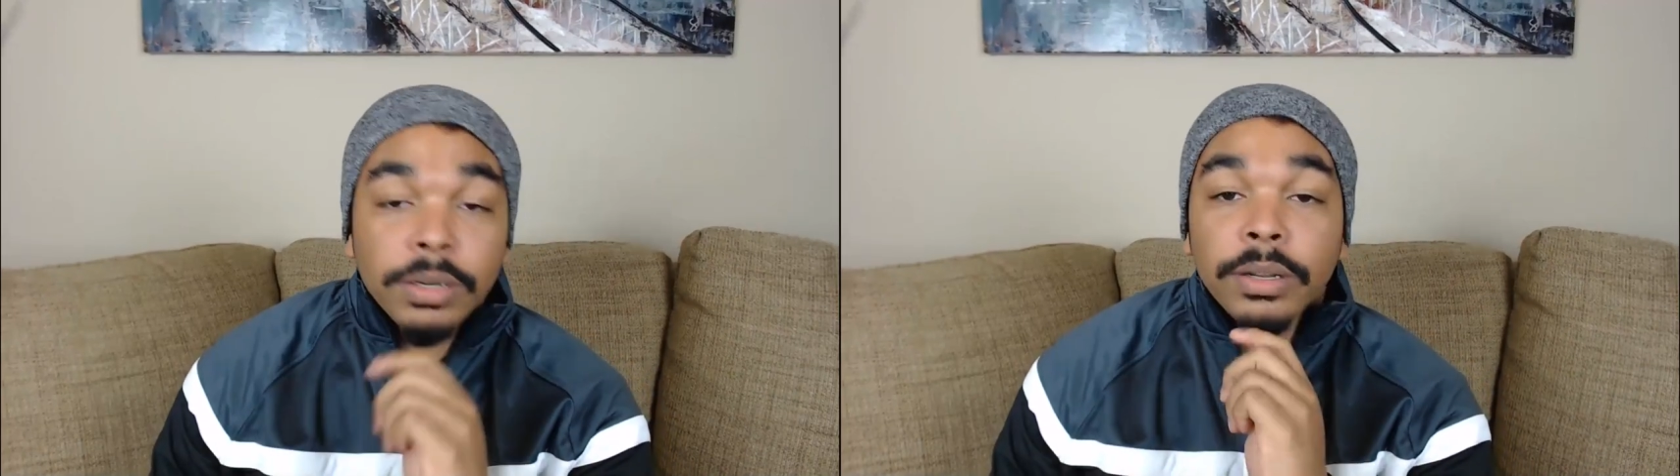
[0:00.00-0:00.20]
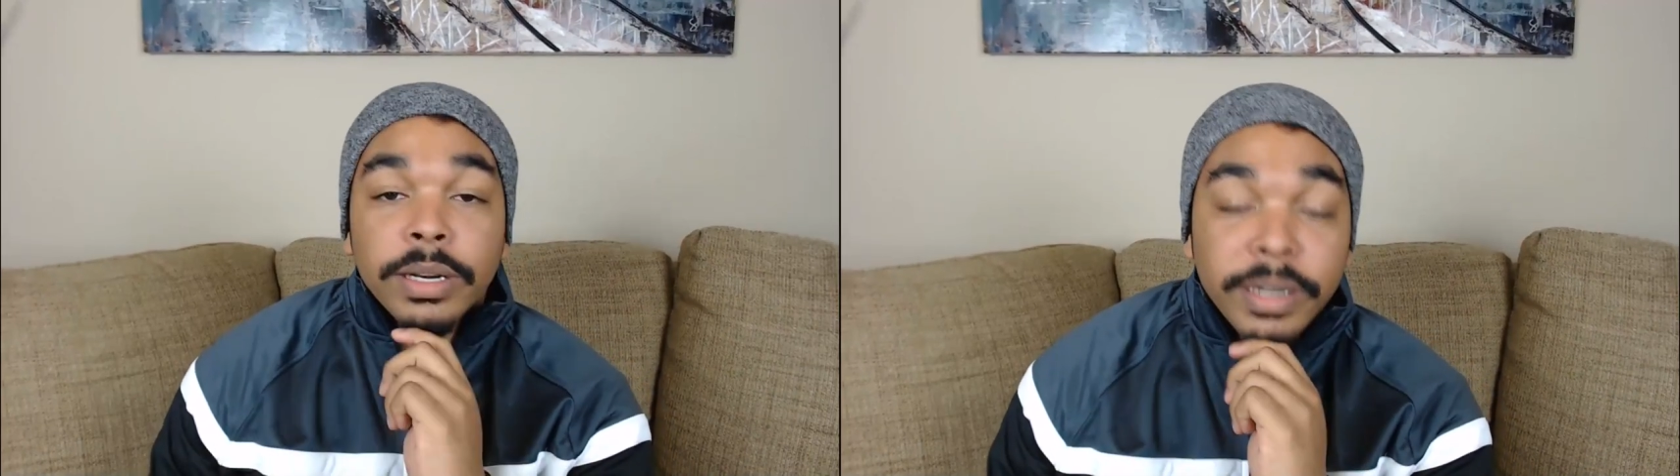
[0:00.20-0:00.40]

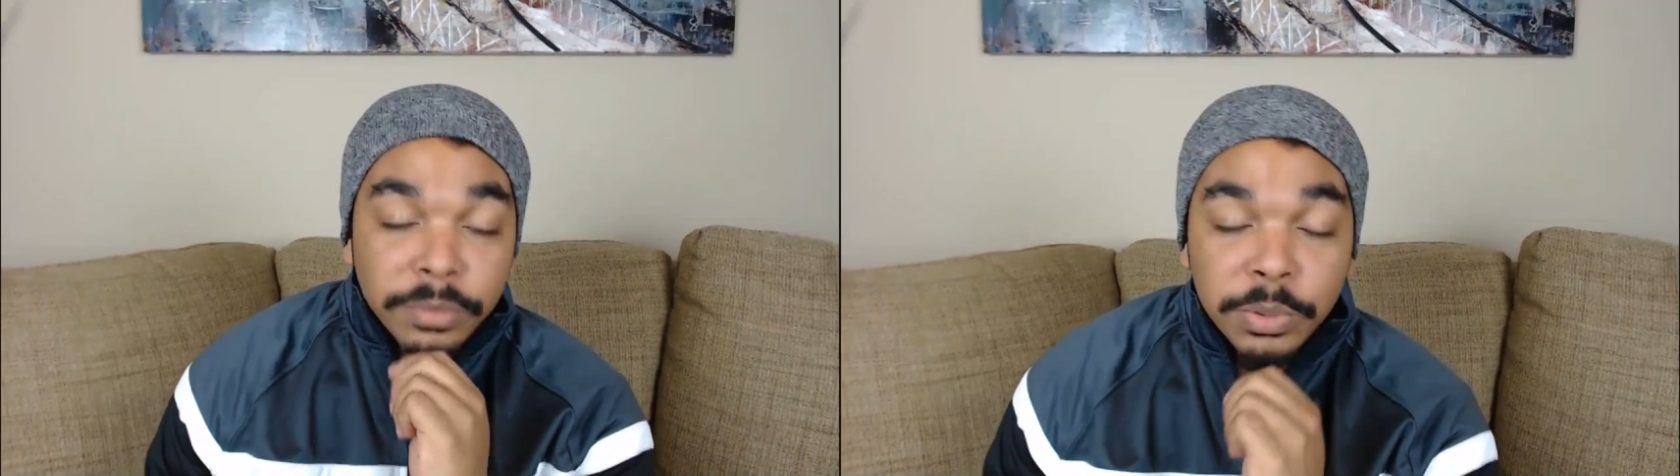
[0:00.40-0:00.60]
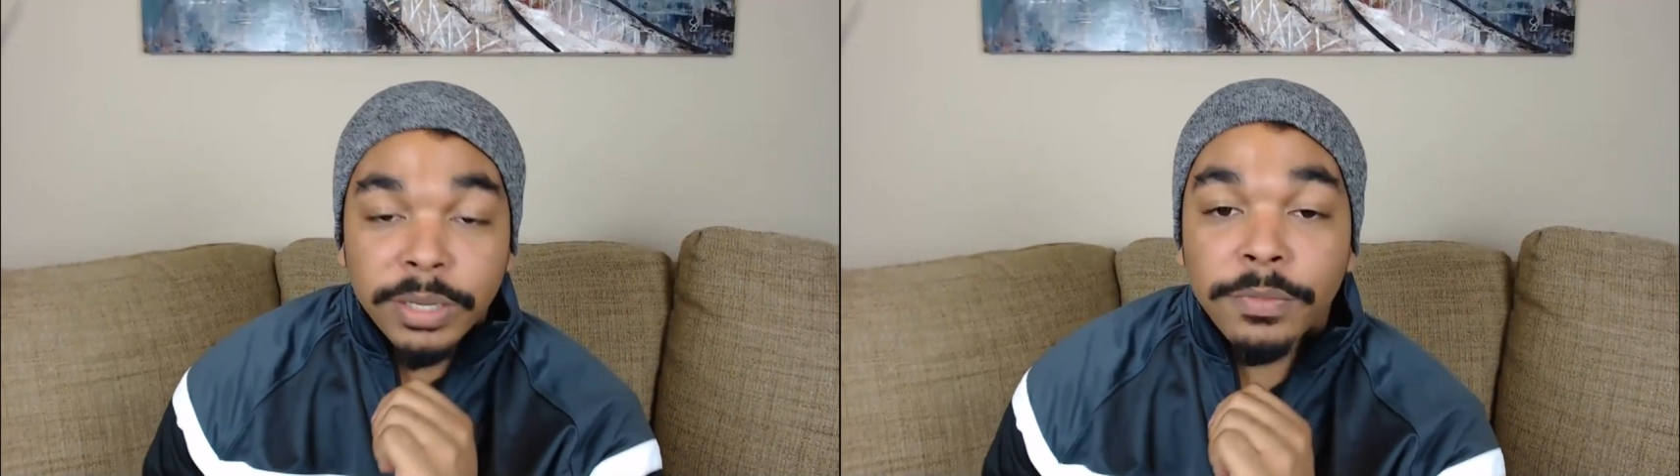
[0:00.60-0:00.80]
don't know the
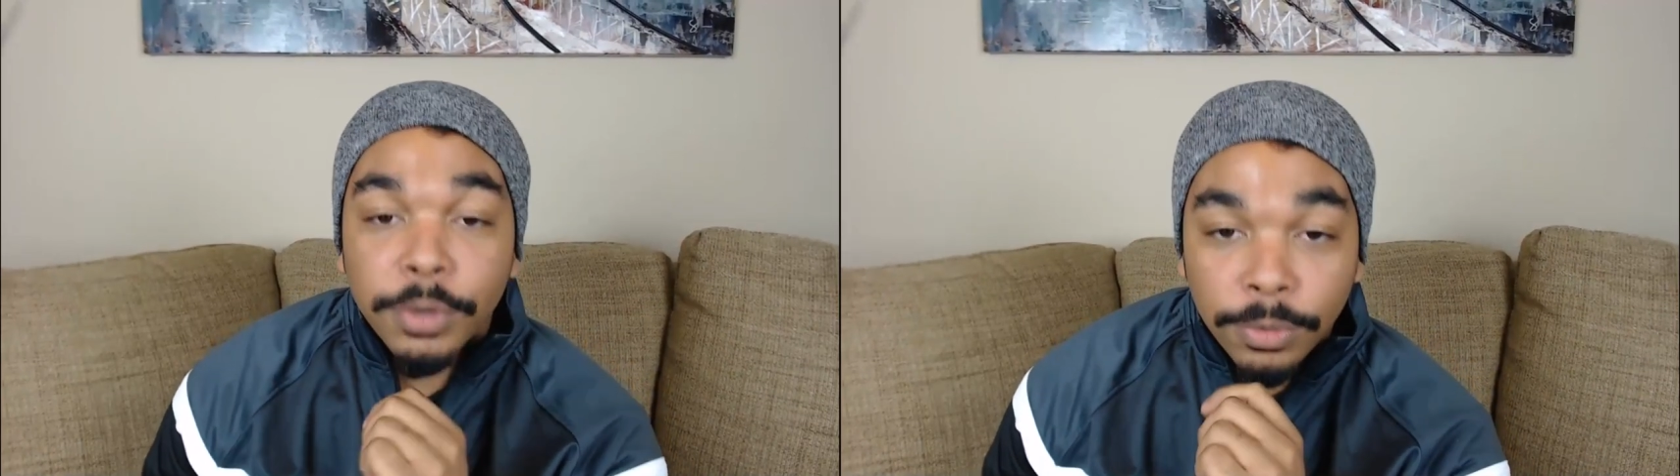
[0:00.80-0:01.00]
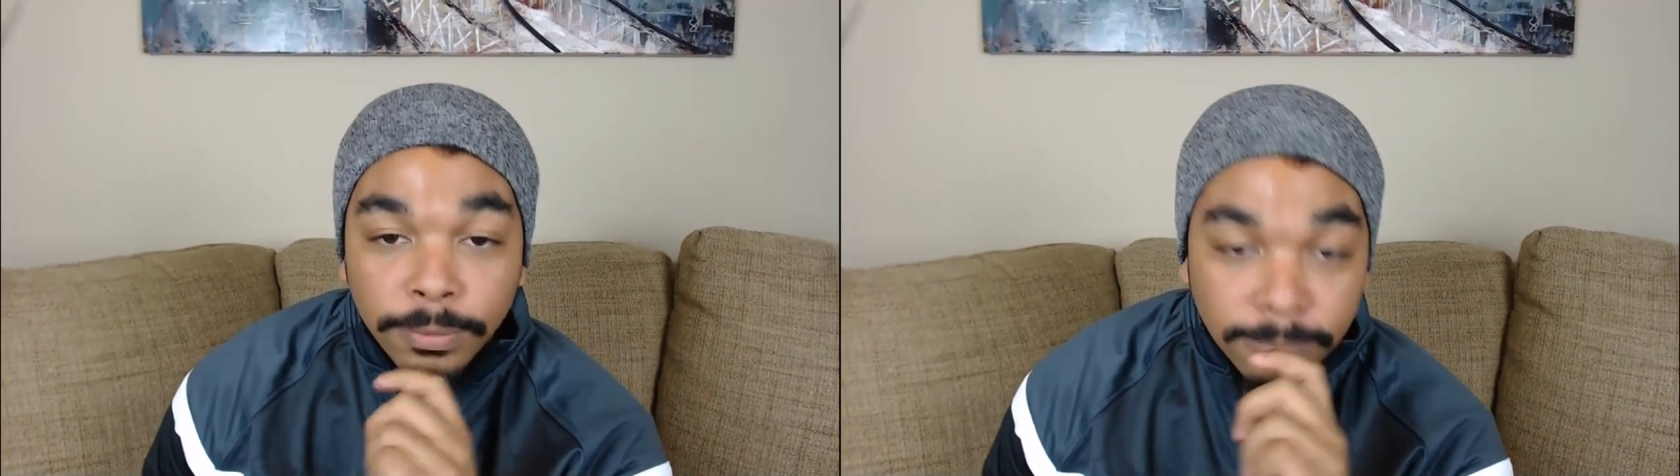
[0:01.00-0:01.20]
difference between
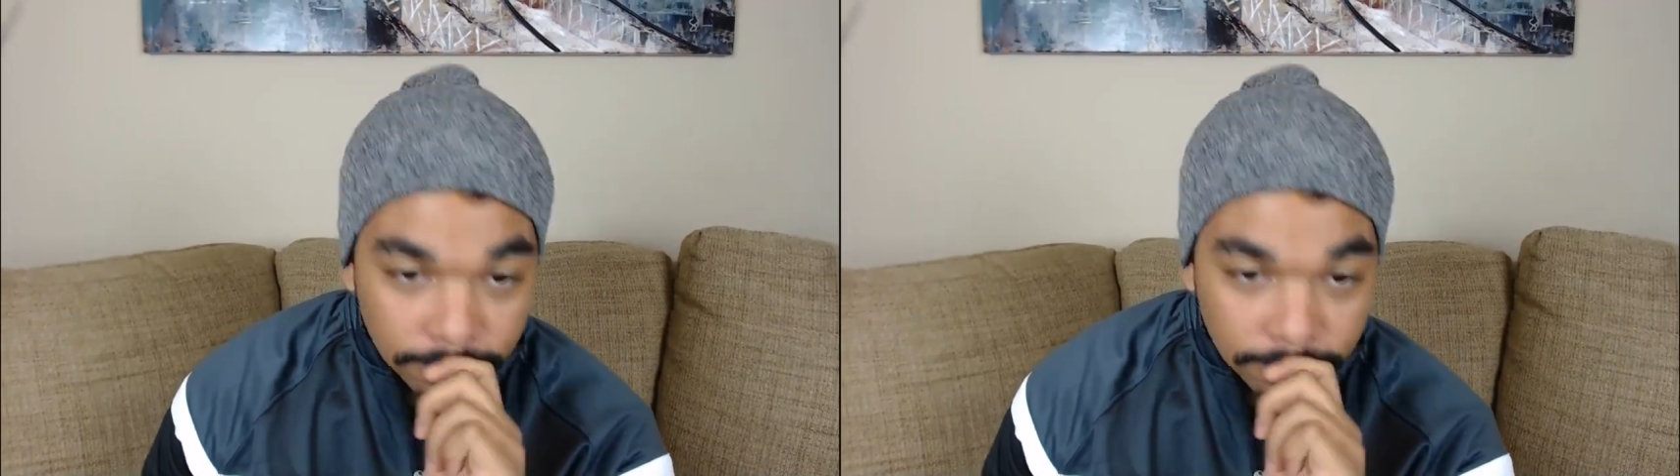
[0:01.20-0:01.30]
food.